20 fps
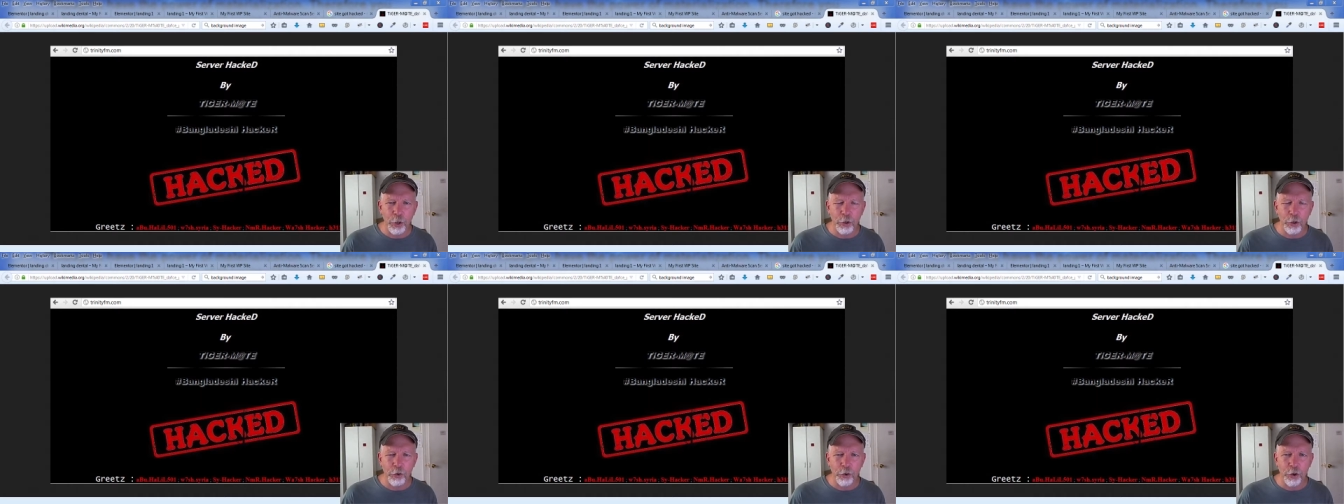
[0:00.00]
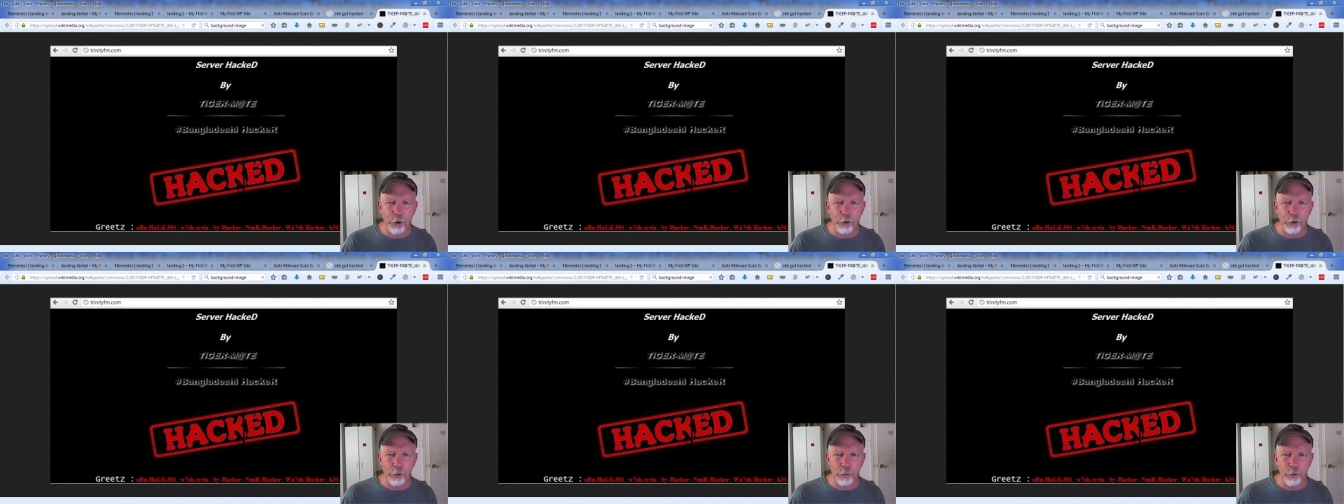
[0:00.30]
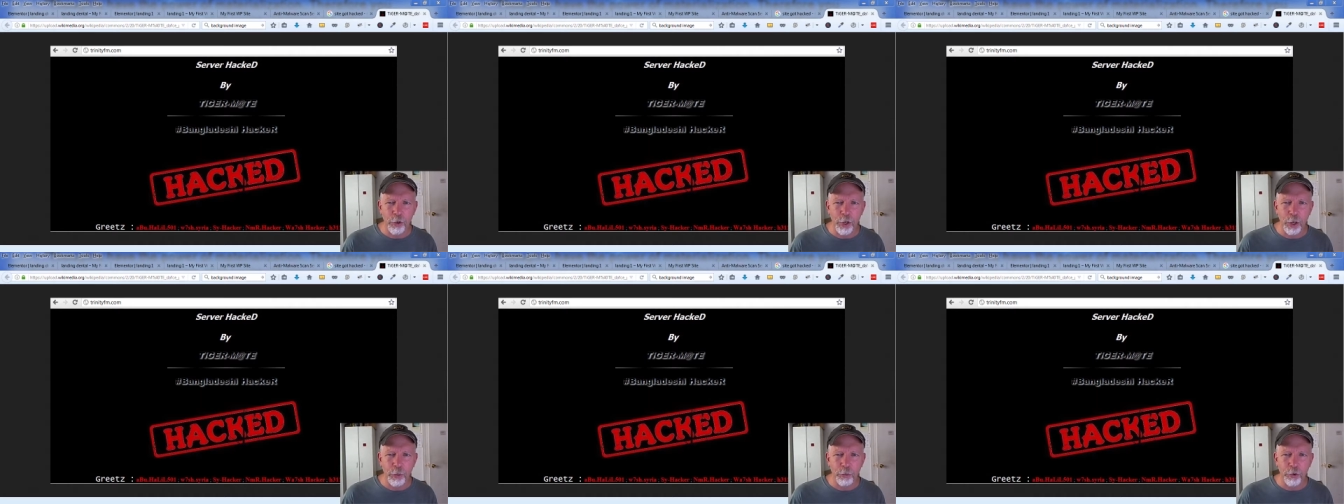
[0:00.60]
I'm going to
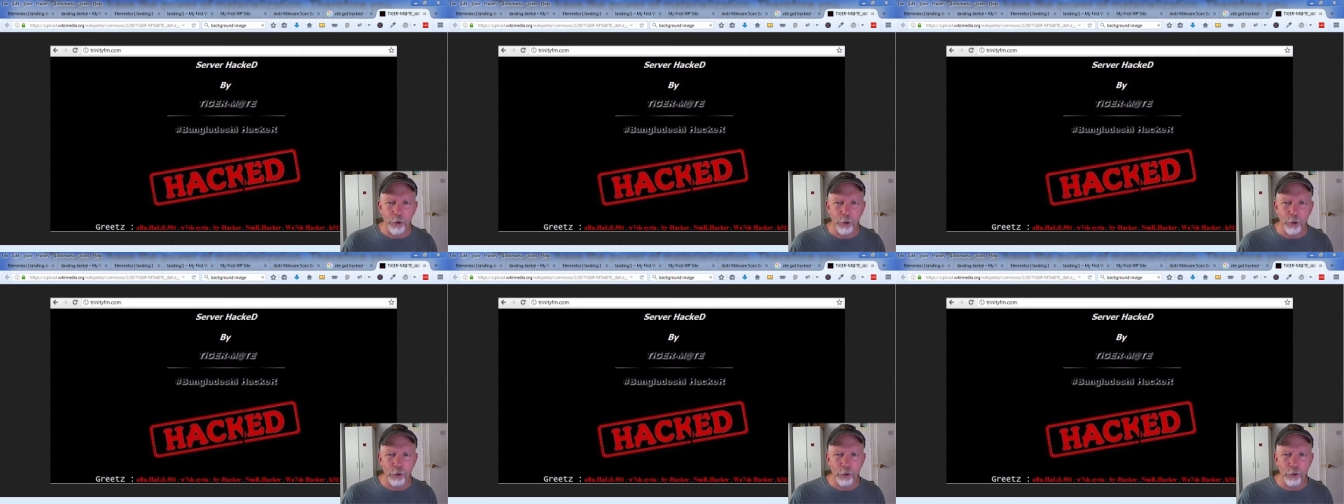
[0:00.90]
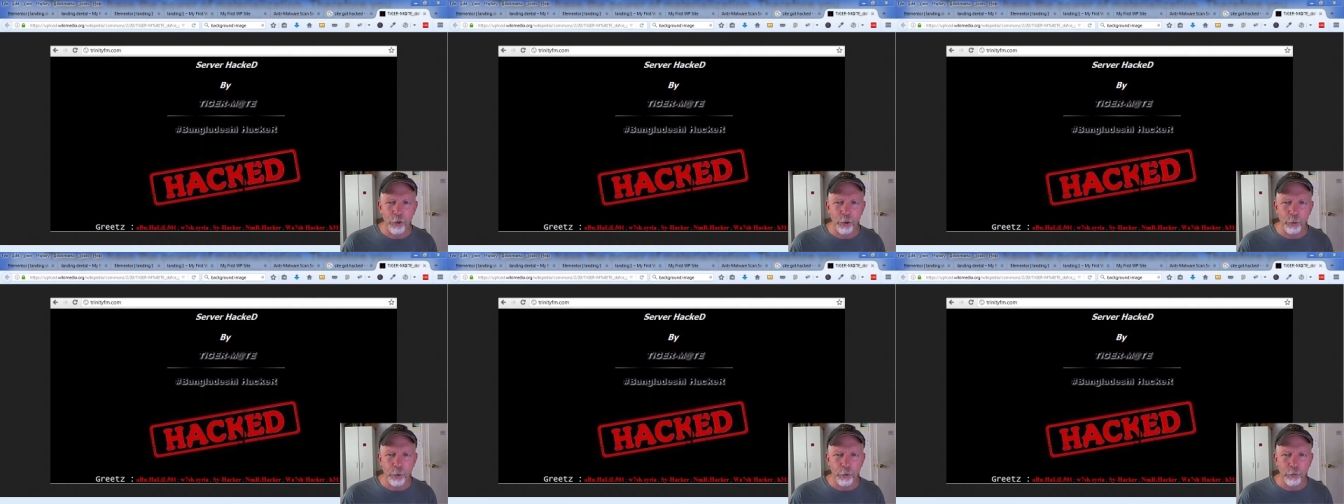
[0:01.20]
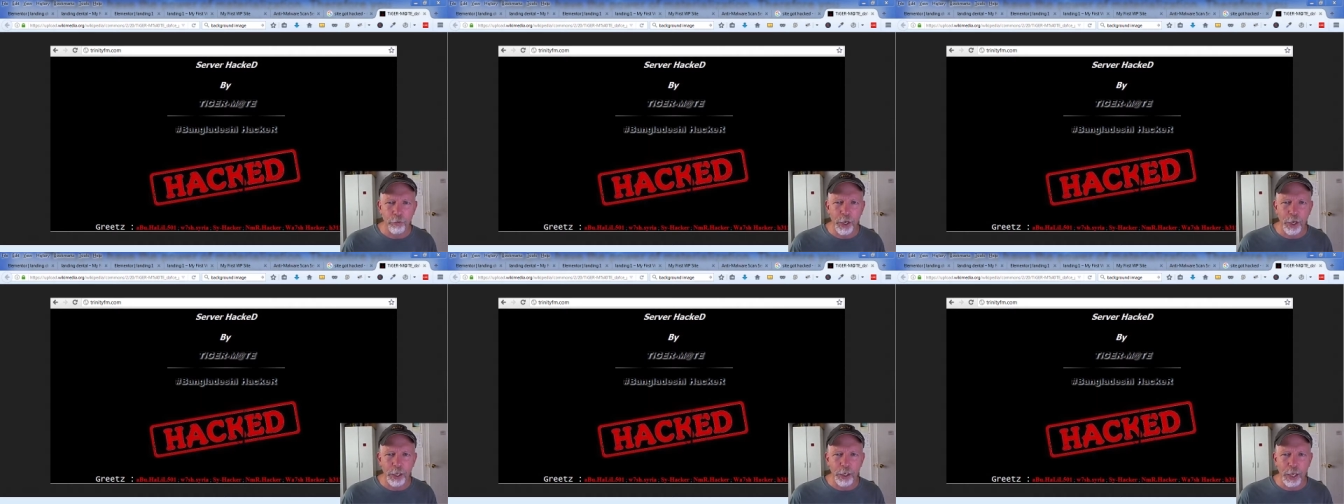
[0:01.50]
show you some steps you can
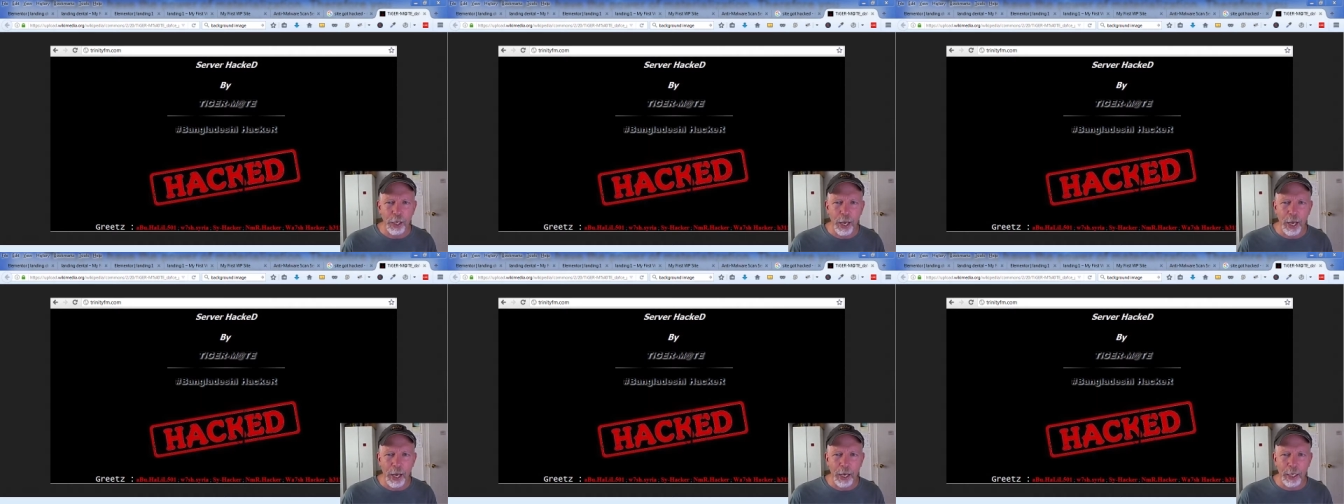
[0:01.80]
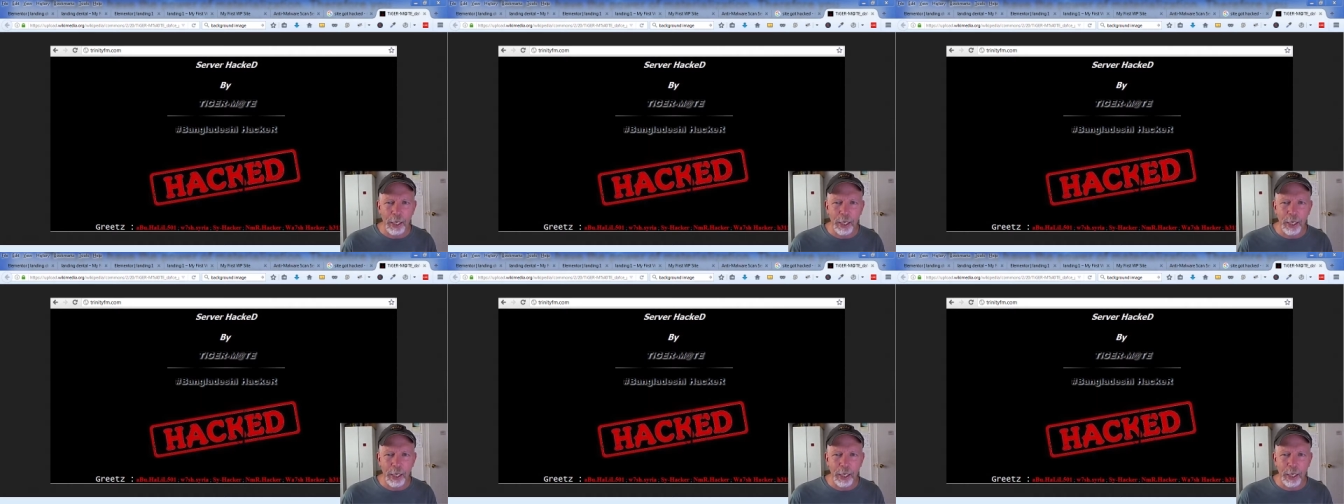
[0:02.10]
do to prevent